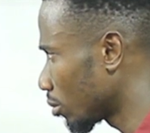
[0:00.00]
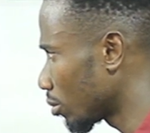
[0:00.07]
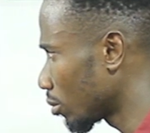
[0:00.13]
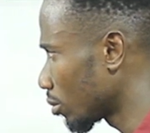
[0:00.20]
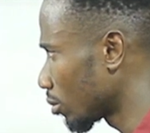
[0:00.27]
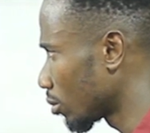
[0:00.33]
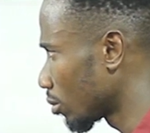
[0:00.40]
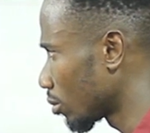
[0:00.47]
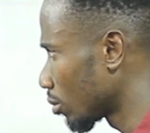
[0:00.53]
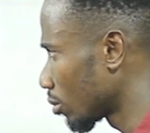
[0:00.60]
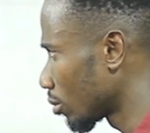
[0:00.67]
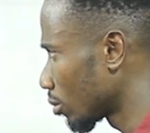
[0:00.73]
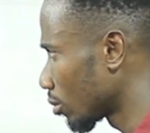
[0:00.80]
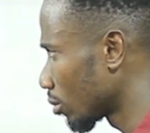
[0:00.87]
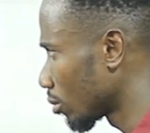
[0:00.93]

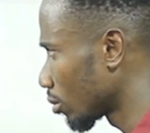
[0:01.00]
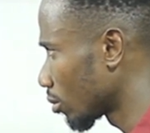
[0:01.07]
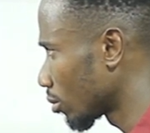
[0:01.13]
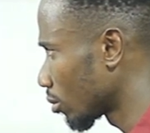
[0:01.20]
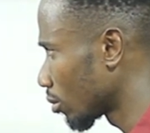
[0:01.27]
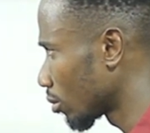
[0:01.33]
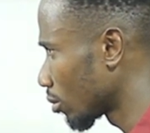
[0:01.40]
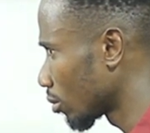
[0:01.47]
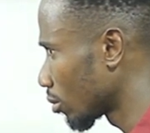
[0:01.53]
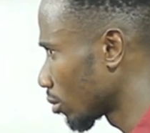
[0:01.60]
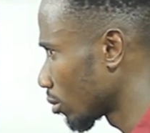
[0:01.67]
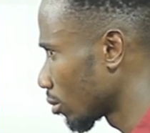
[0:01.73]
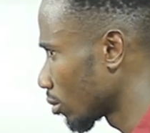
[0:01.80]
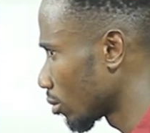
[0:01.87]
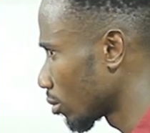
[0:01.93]

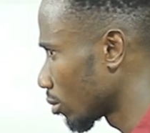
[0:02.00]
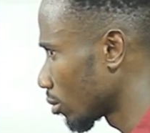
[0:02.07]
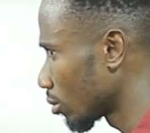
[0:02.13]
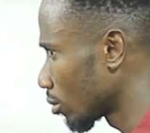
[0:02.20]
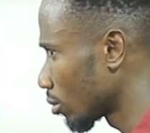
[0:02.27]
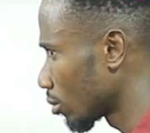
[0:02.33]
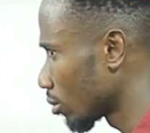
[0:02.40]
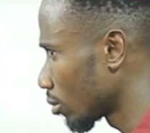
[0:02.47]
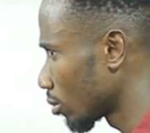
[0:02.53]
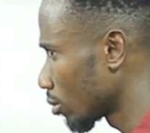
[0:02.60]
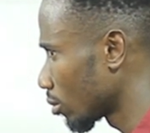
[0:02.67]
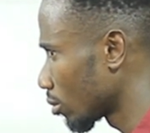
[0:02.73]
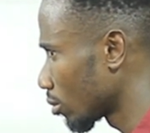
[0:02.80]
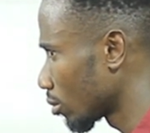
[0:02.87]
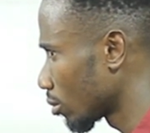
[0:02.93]

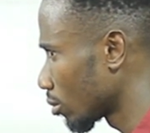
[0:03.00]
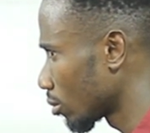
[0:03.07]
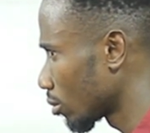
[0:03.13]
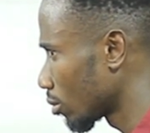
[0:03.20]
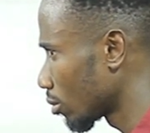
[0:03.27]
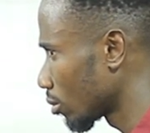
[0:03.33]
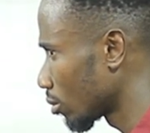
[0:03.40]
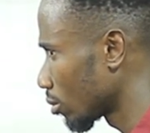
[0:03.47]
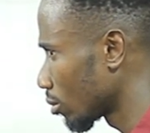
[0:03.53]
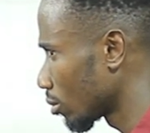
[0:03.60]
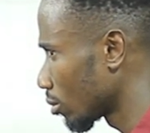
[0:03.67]
[no speech]